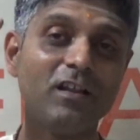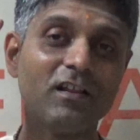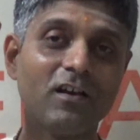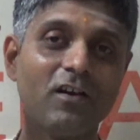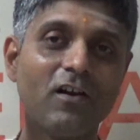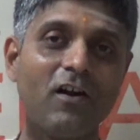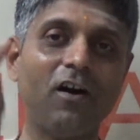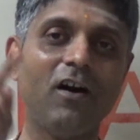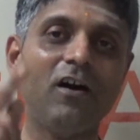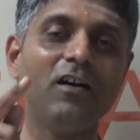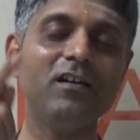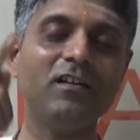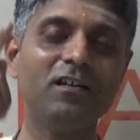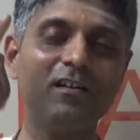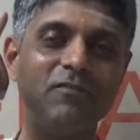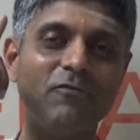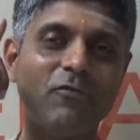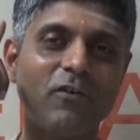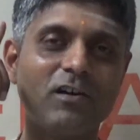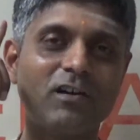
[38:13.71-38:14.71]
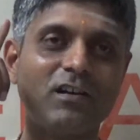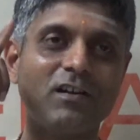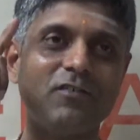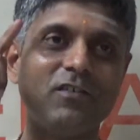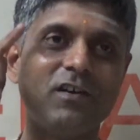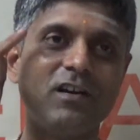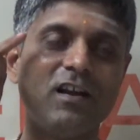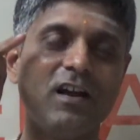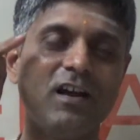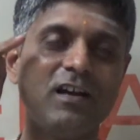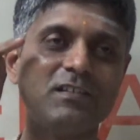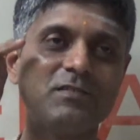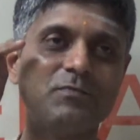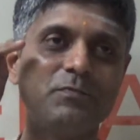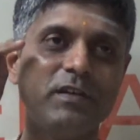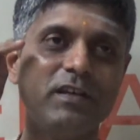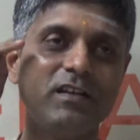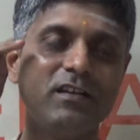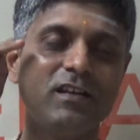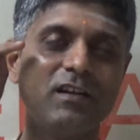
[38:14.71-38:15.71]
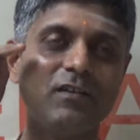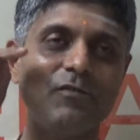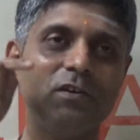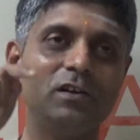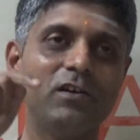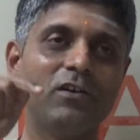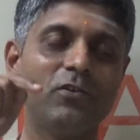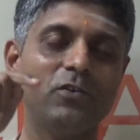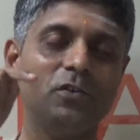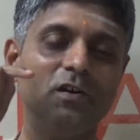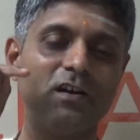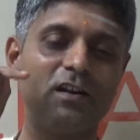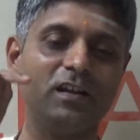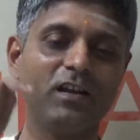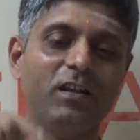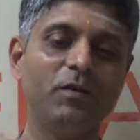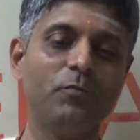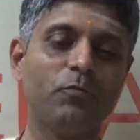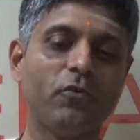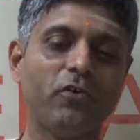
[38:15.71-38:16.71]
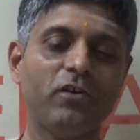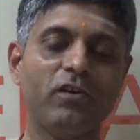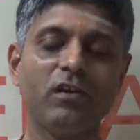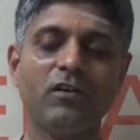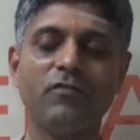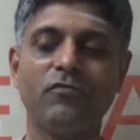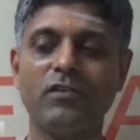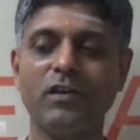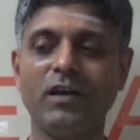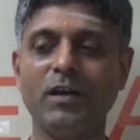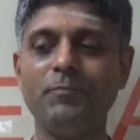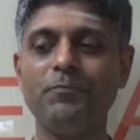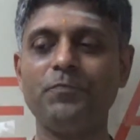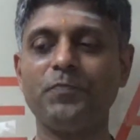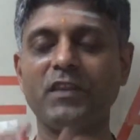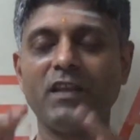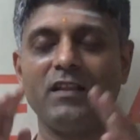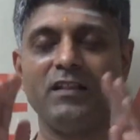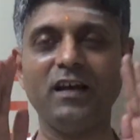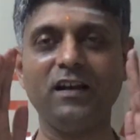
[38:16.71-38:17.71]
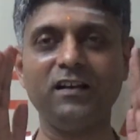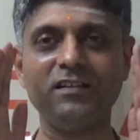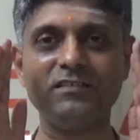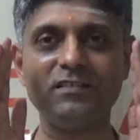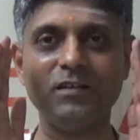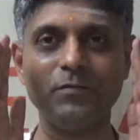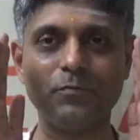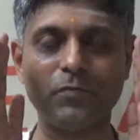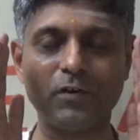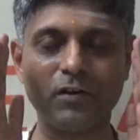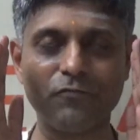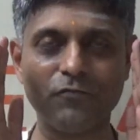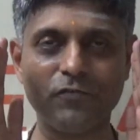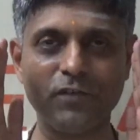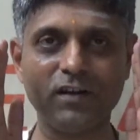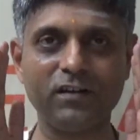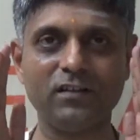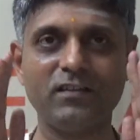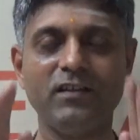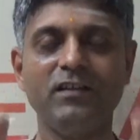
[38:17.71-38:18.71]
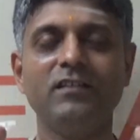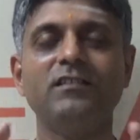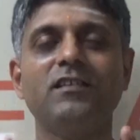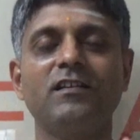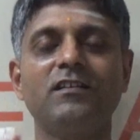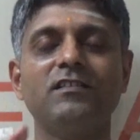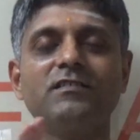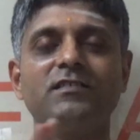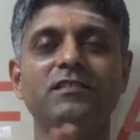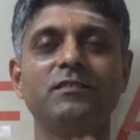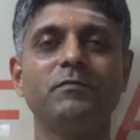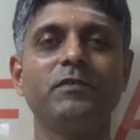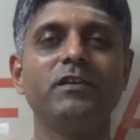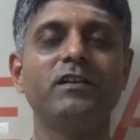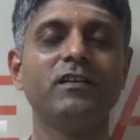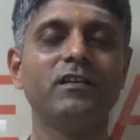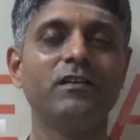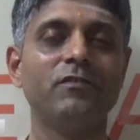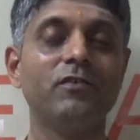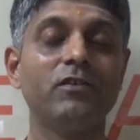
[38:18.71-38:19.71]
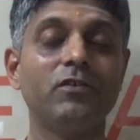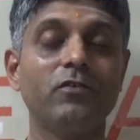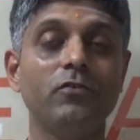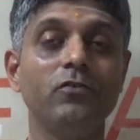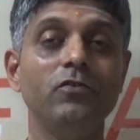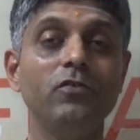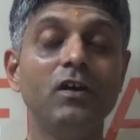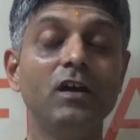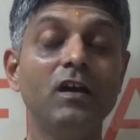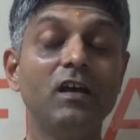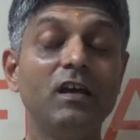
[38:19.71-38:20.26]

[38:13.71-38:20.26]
God, whatever has been given to you at any point of time, that is the perfect thing that is being given to you.